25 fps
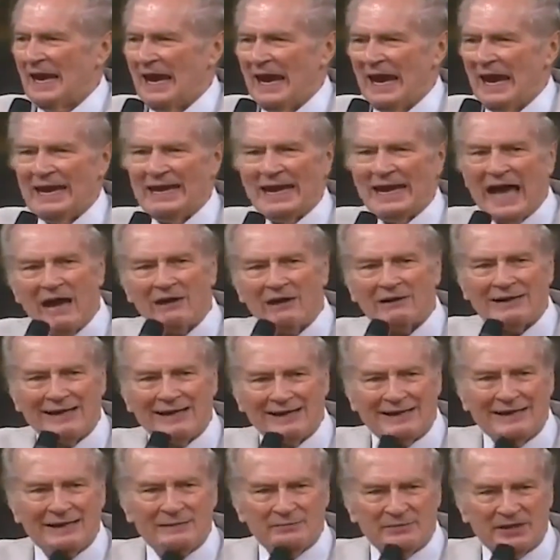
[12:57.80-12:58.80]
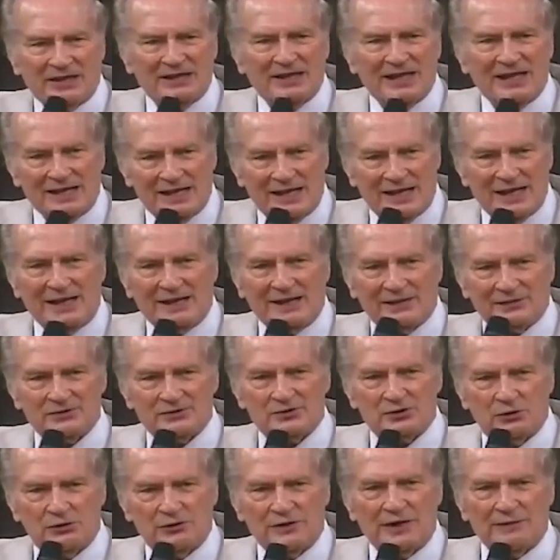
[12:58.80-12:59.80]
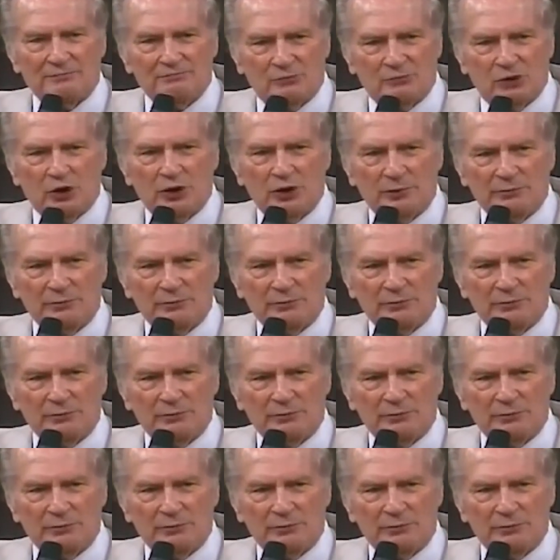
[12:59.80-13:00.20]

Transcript: and I'll get him to lay hands on that boy